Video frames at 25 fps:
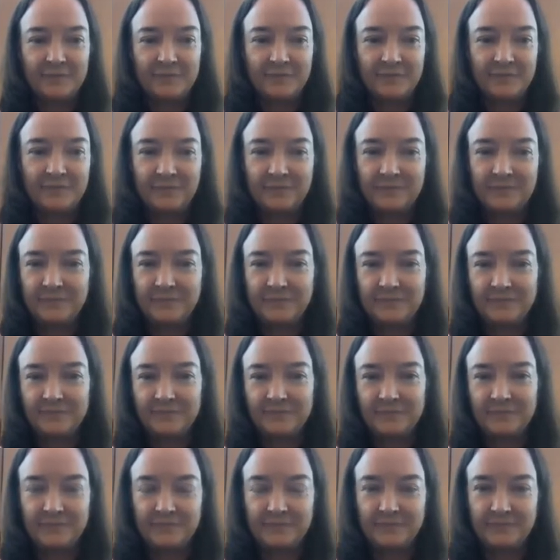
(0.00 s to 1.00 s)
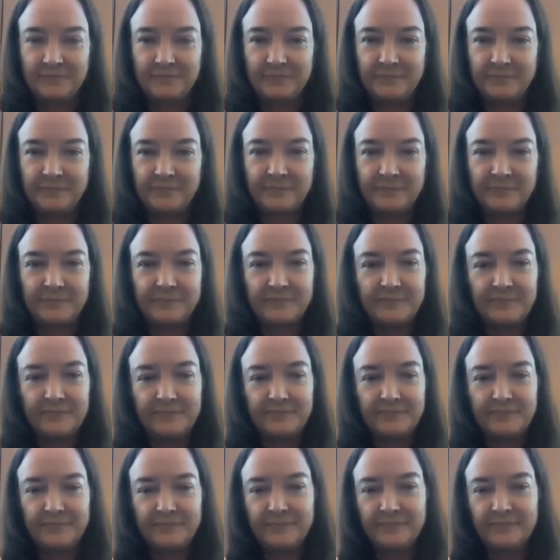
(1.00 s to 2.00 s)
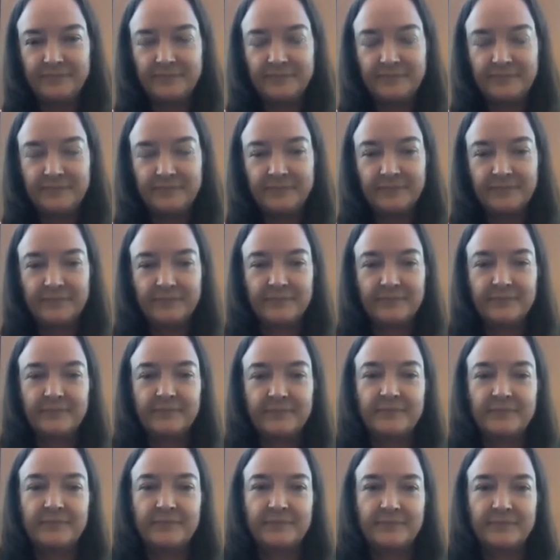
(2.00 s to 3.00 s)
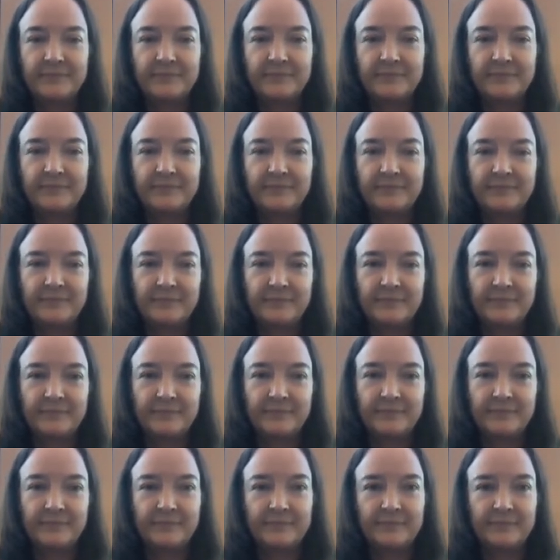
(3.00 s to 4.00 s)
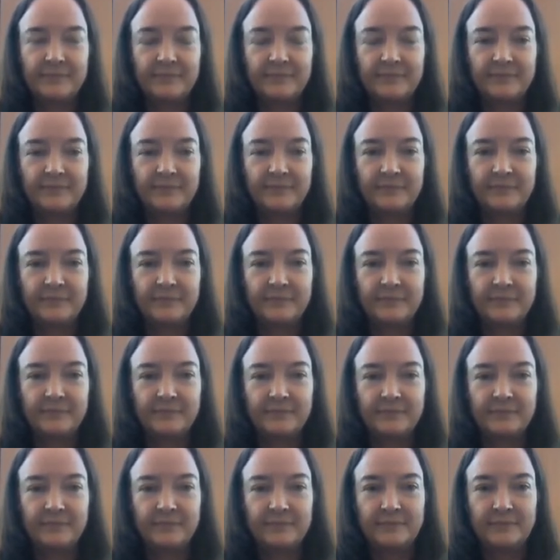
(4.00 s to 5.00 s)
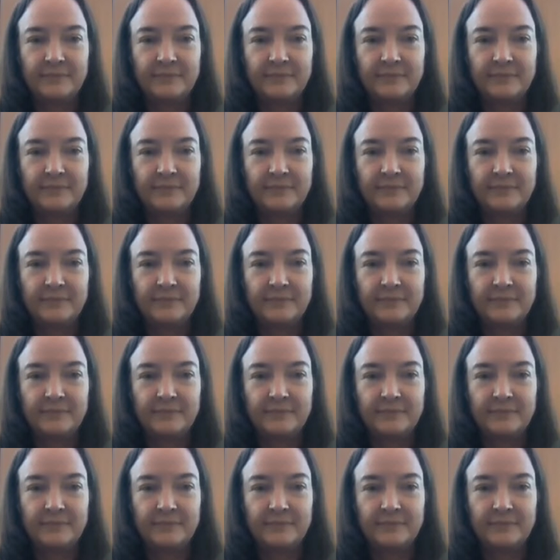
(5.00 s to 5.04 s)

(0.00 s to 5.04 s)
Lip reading: The person shown says nothing.